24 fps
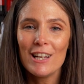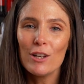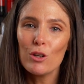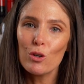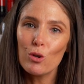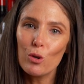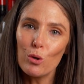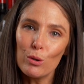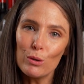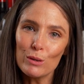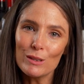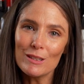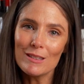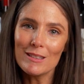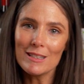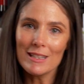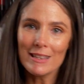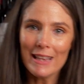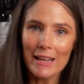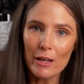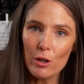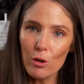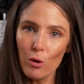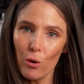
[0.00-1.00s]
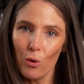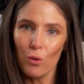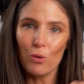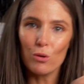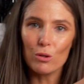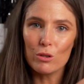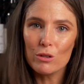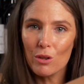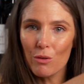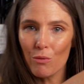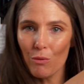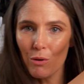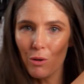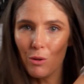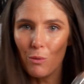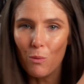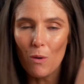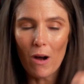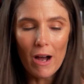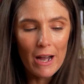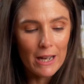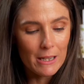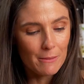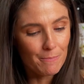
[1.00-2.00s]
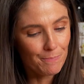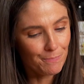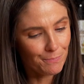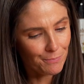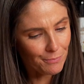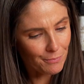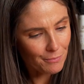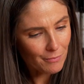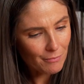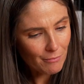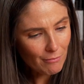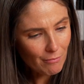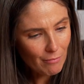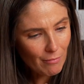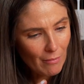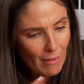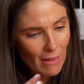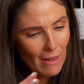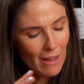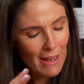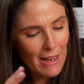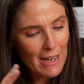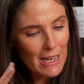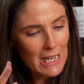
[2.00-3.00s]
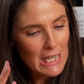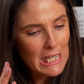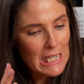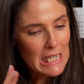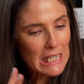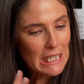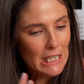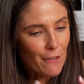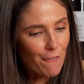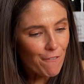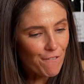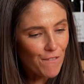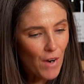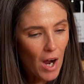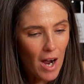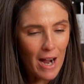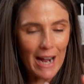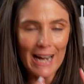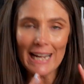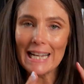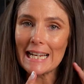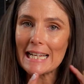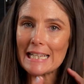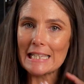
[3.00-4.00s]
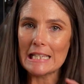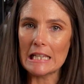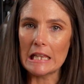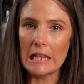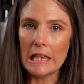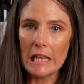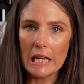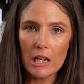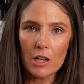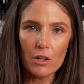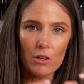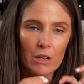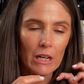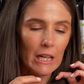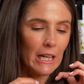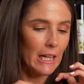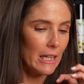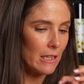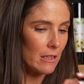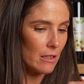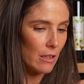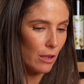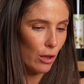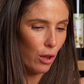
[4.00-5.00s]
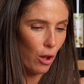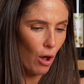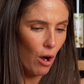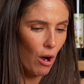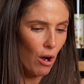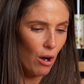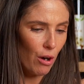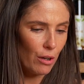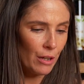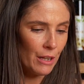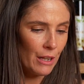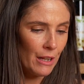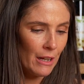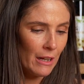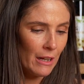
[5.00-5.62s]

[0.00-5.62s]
Course as in they course through the wine. It's fine, it's lingering, it's long.